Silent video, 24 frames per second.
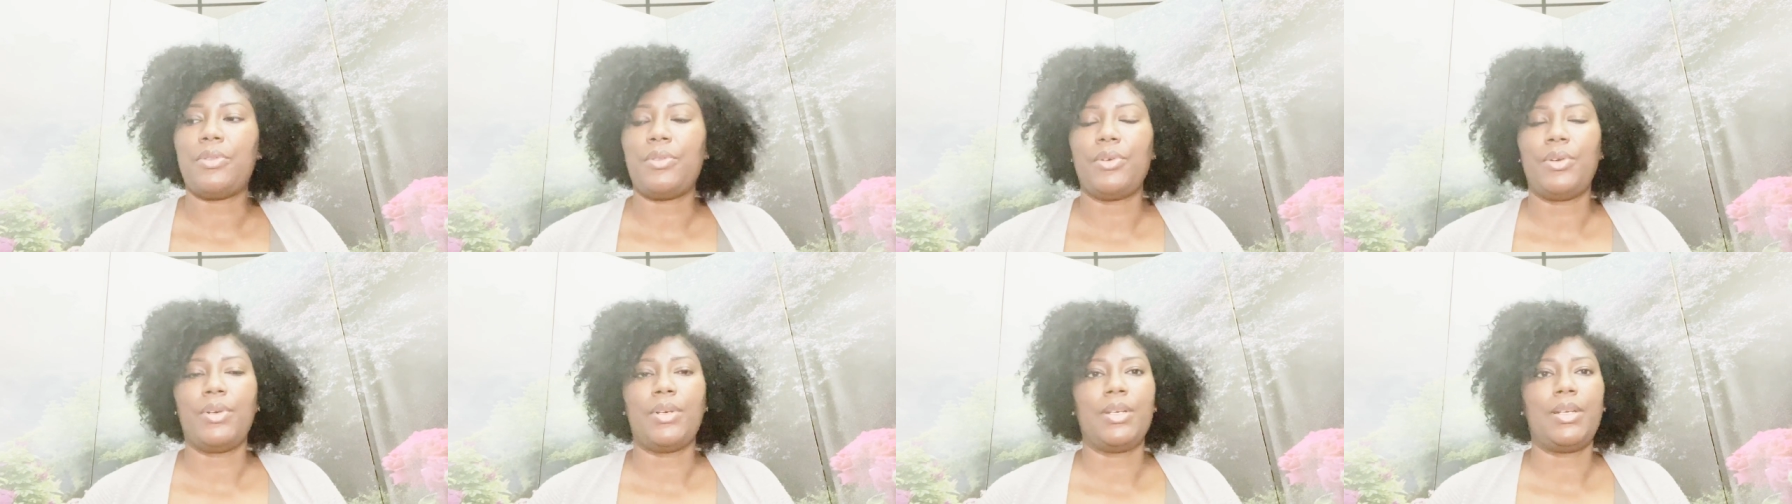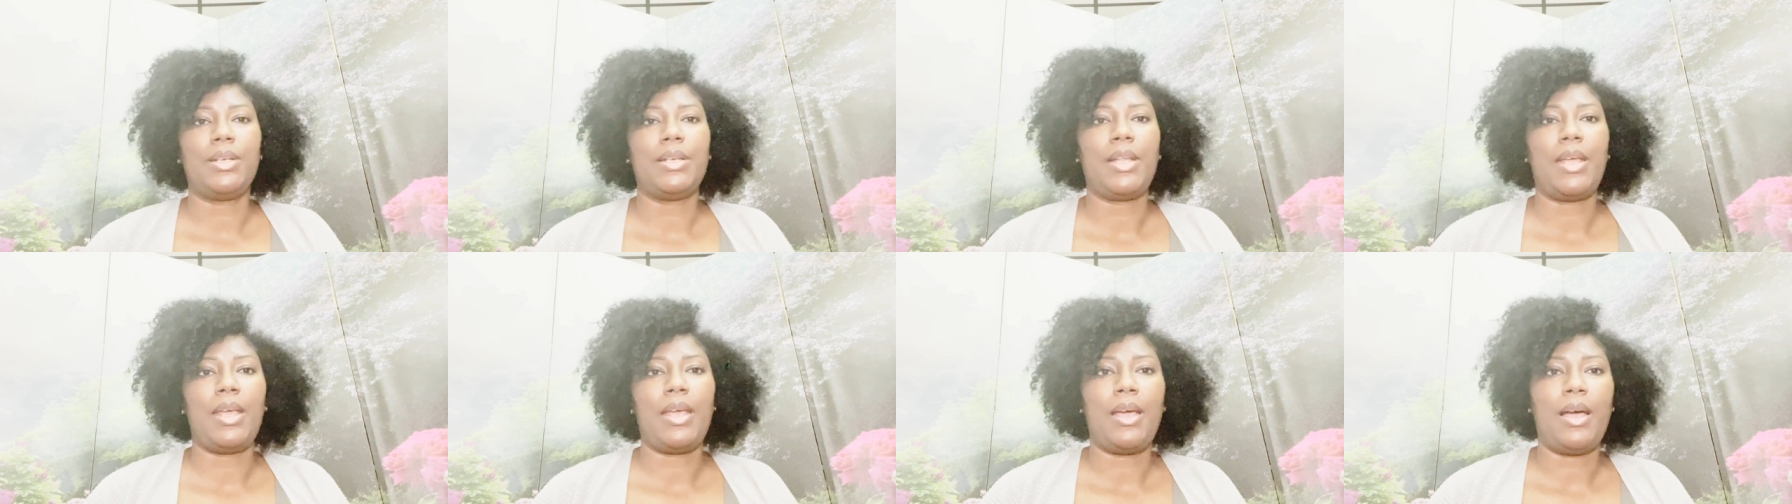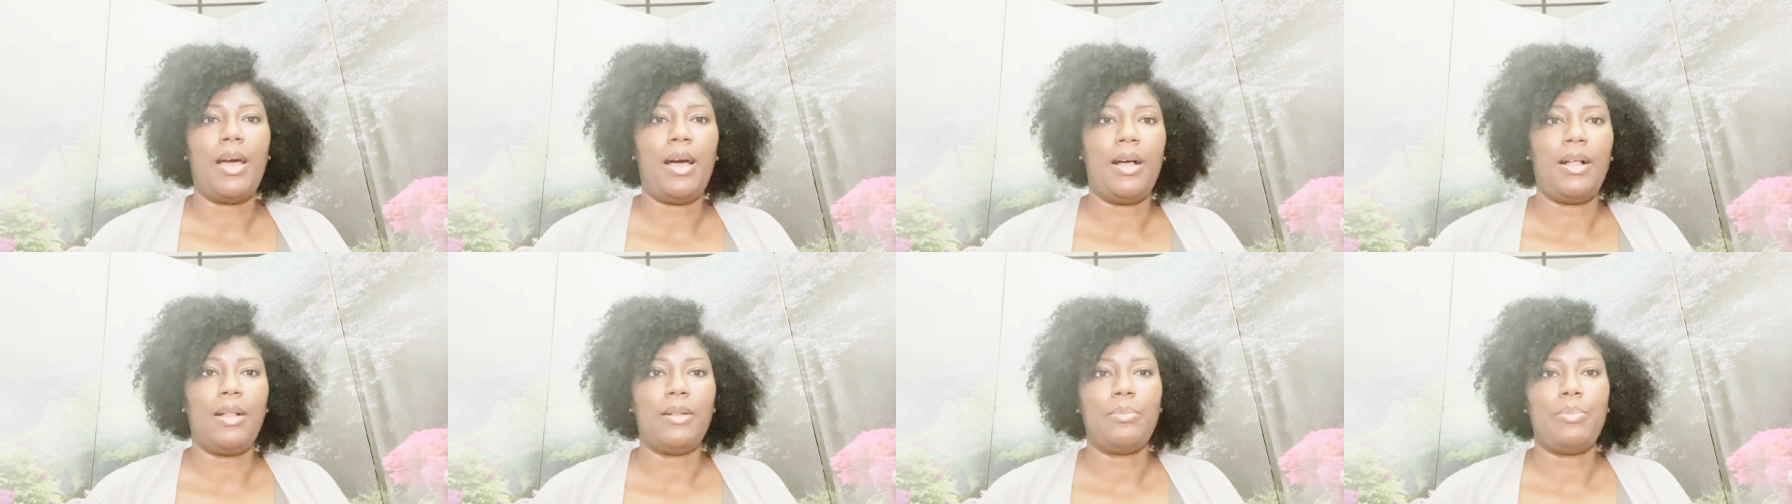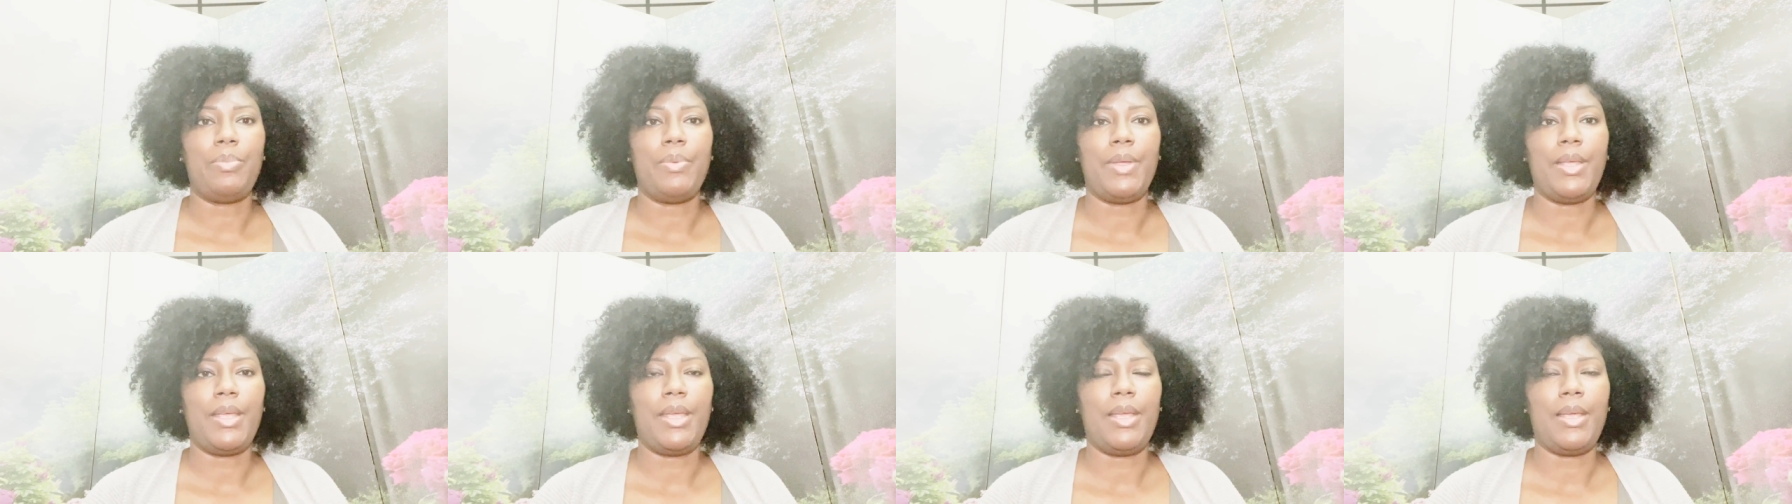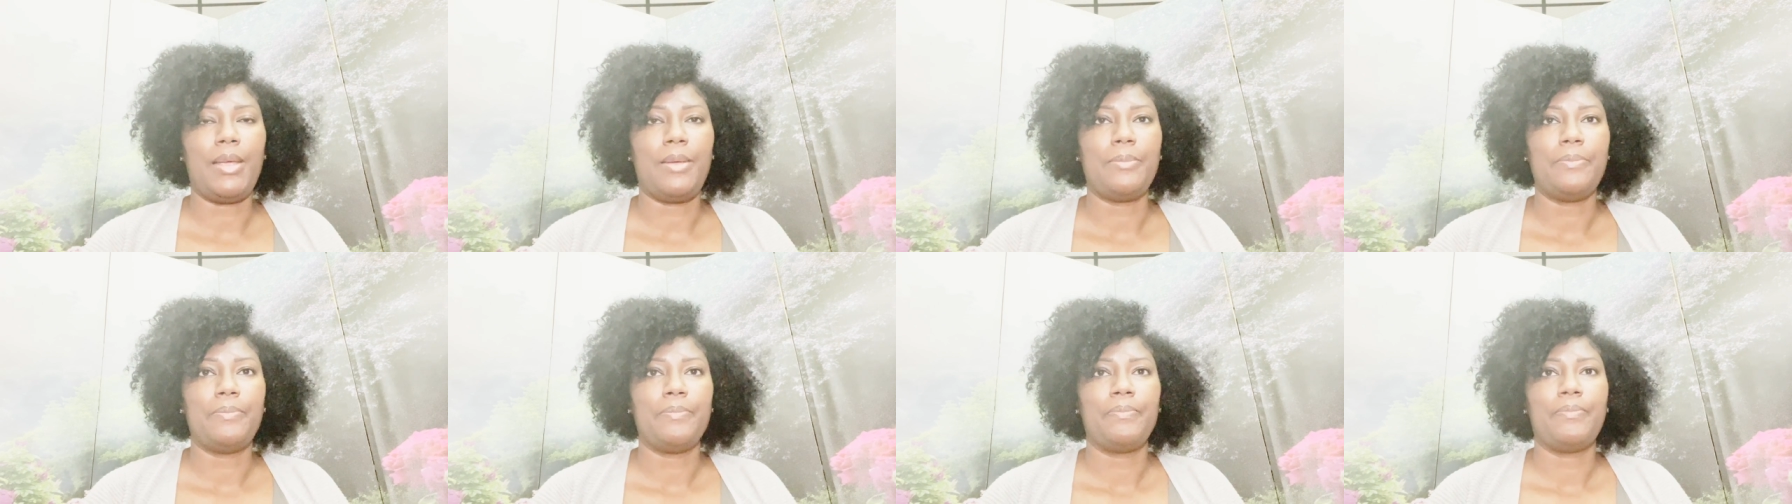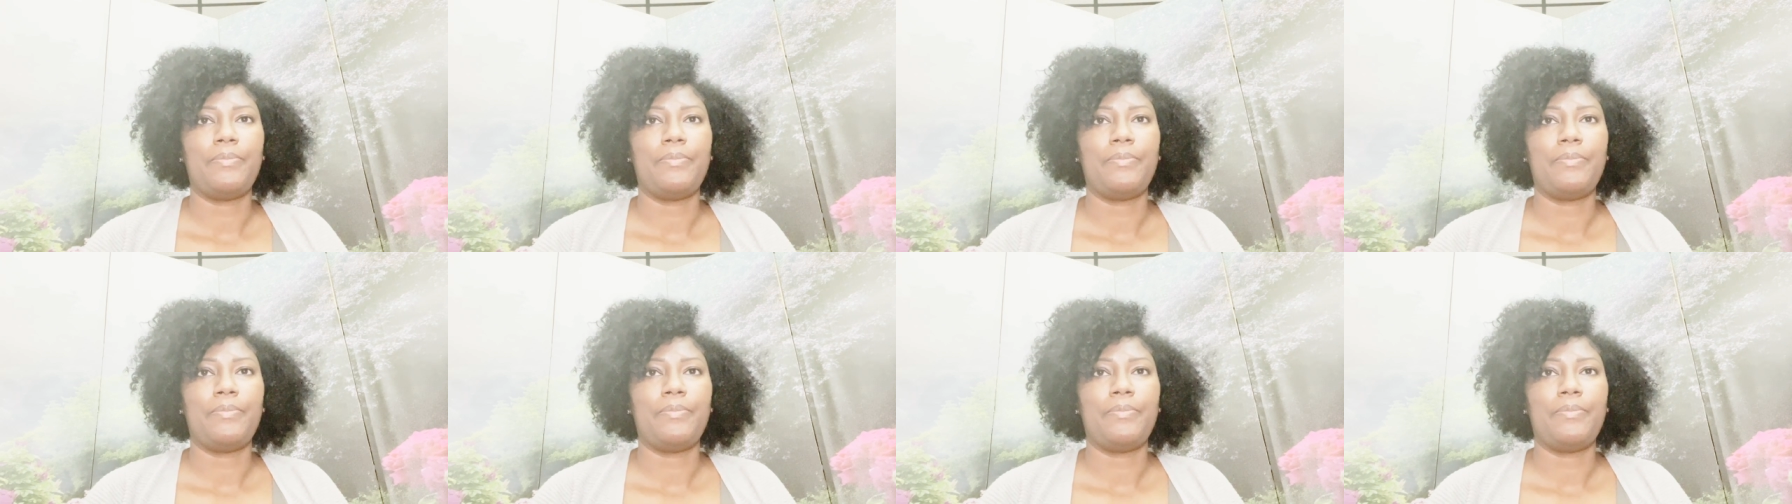throughout the day, I'll be